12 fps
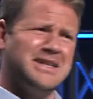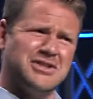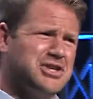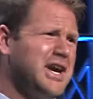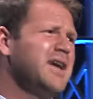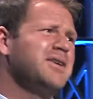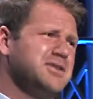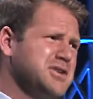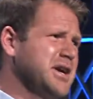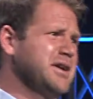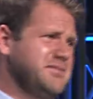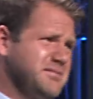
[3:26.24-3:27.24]
and it's
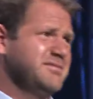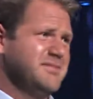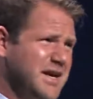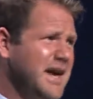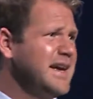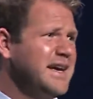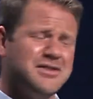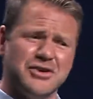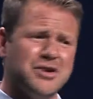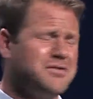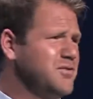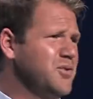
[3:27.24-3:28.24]
challenging. Okay? It's
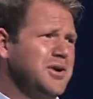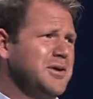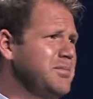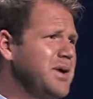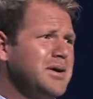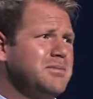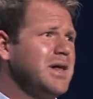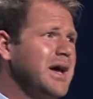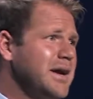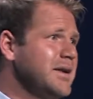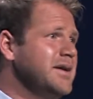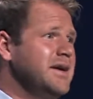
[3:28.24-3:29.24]
good for you, bottom
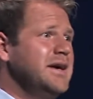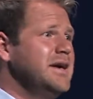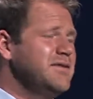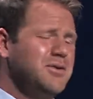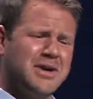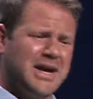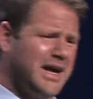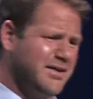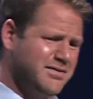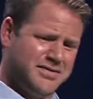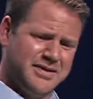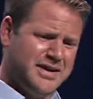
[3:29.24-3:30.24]
line. If you want to
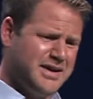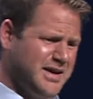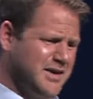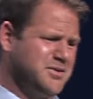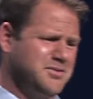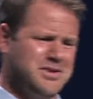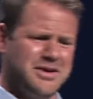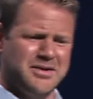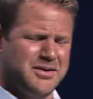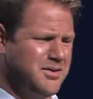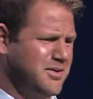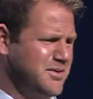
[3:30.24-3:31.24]
have
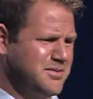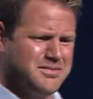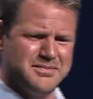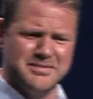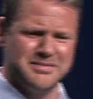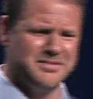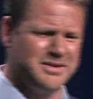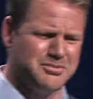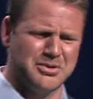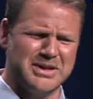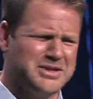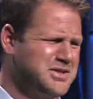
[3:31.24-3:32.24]
esoterical
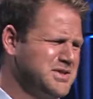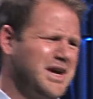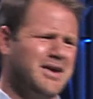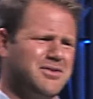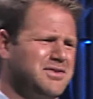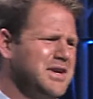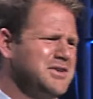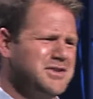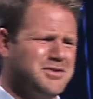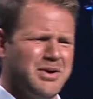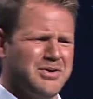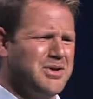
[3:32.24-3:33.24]
religious
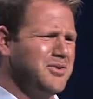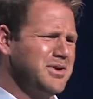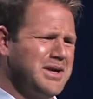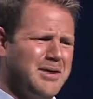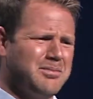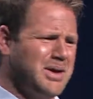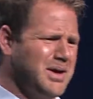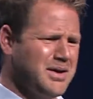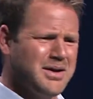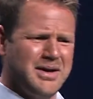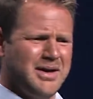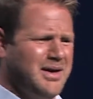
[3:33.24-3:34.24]
conversations about yoga not
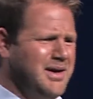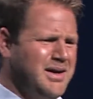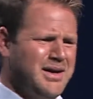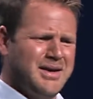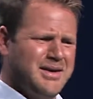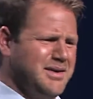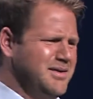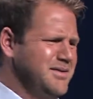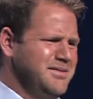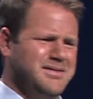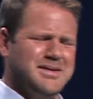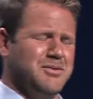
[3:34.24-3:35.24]
being
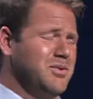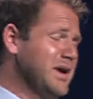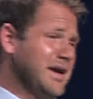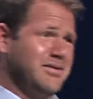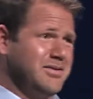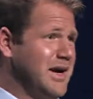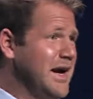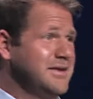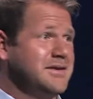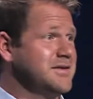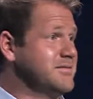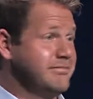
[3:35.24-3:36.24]
whatever, I
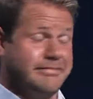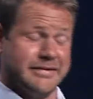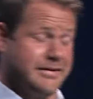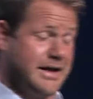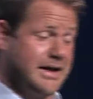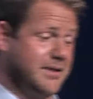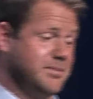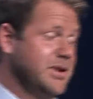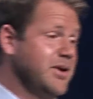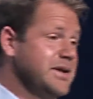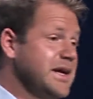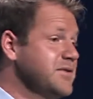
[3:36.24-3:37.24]
get
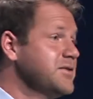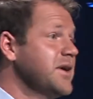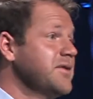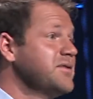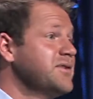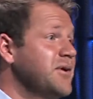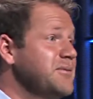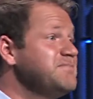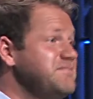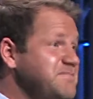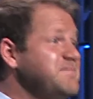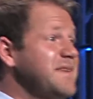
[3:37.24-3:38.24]
beyond that stuff. So,
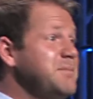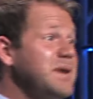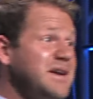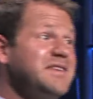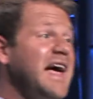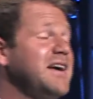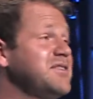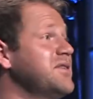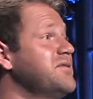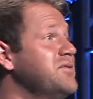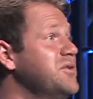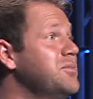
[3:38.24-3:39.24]
but it's
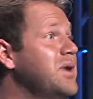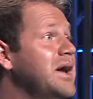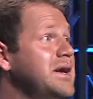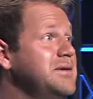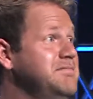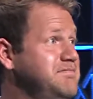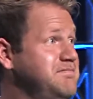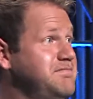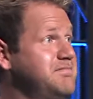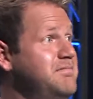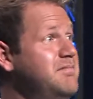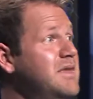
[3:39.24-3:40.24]
excellent for your body.
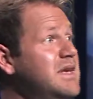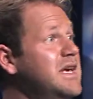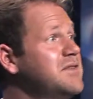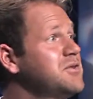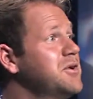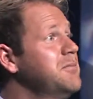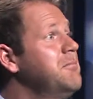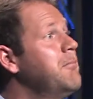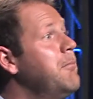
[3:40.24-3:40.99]
Yes, sir.